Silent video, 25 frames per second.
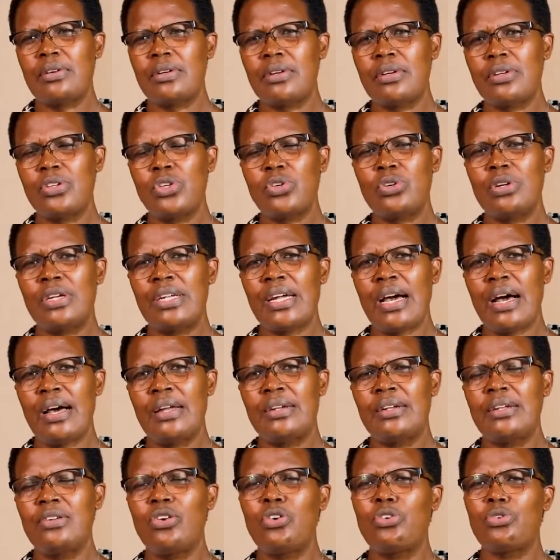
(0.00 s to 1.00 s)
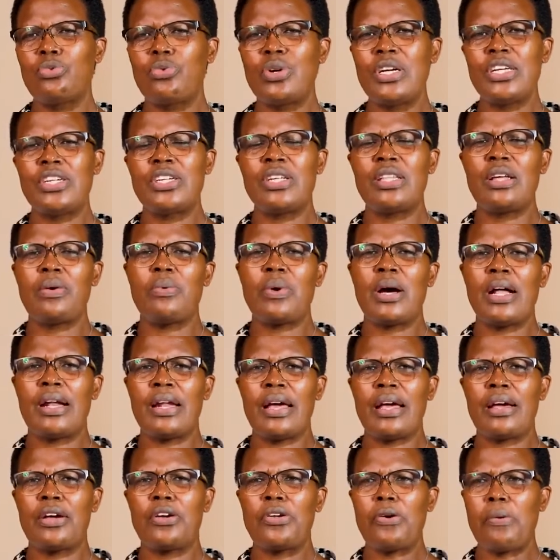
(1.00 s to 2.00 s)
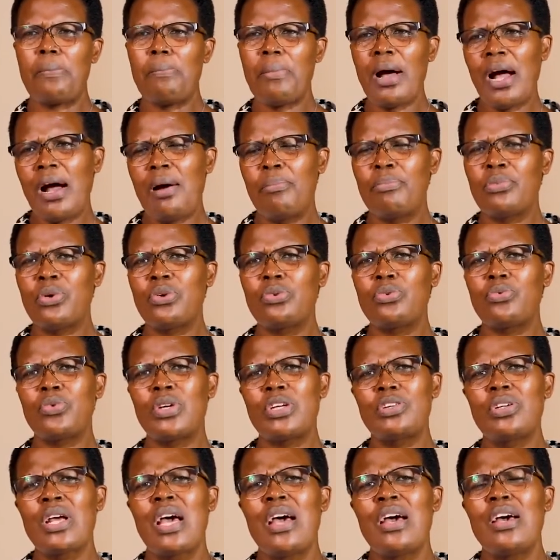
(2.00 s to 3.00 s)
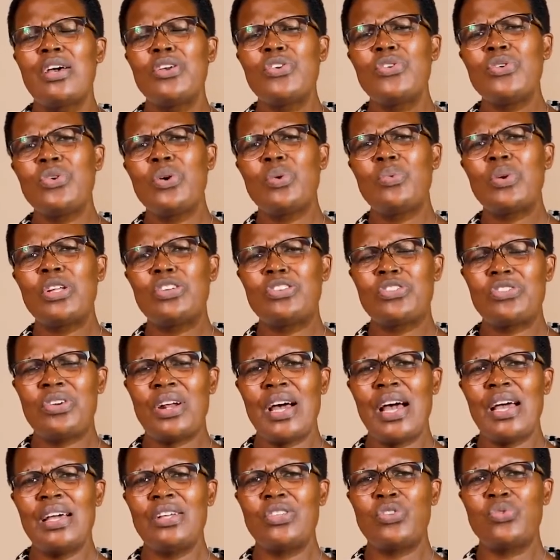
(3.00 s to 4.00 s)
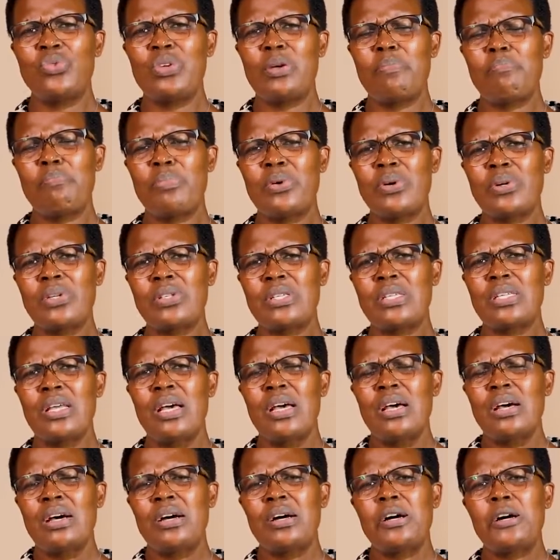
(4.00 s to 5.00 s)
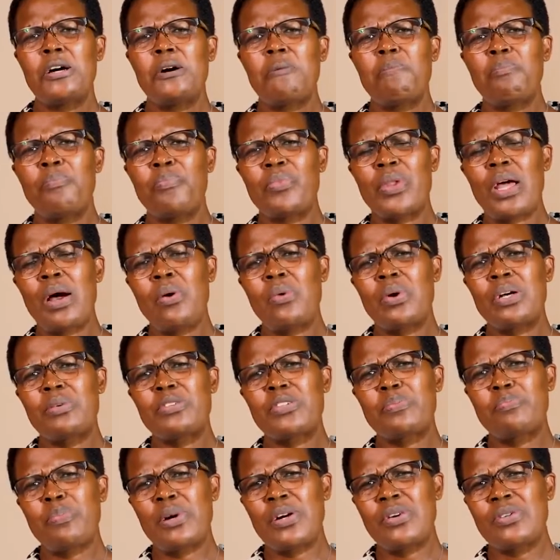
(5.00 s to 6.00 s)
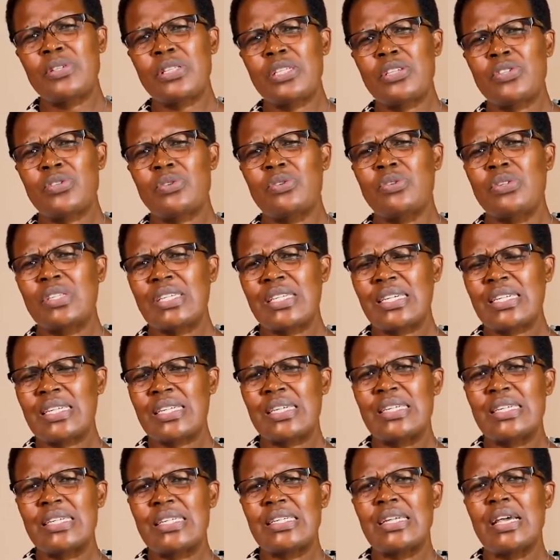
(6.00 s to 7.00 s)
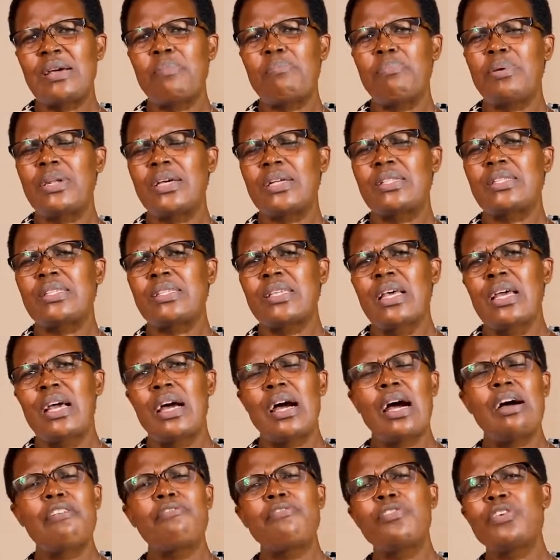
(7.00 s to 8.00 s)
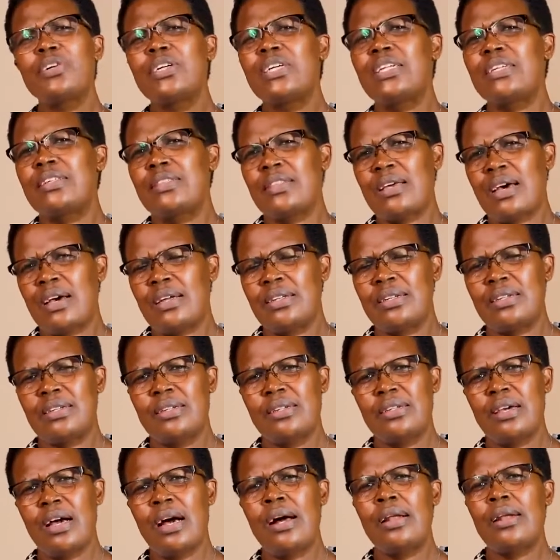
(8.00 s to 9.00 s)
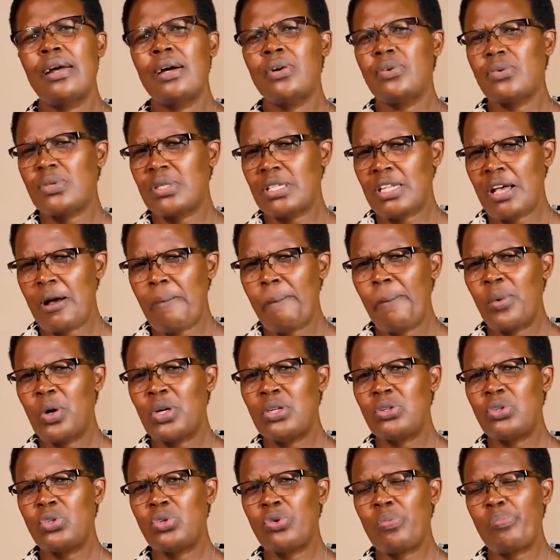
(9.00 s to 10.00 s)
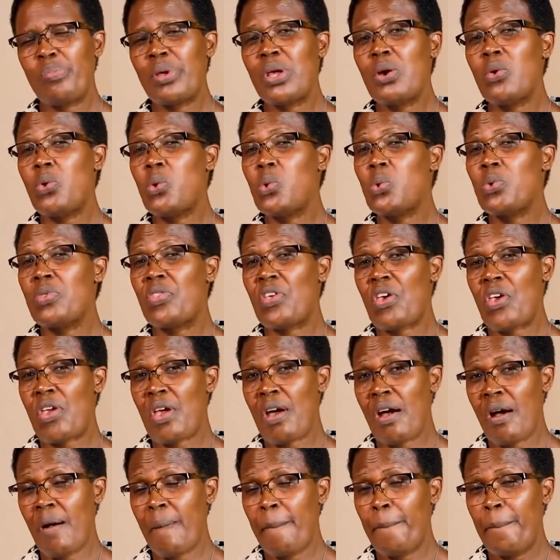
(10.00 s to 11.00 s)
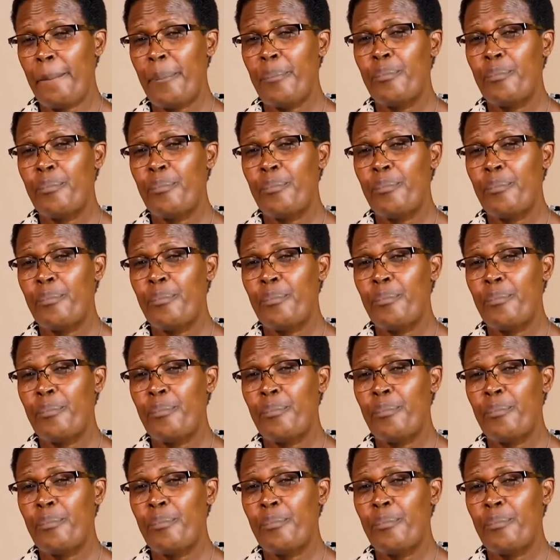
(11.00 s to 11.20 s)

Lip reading: your dad, or wish they were like your mom. Or we try to impose our spouses on certain templates. avoid that. Allow someone to be who they are.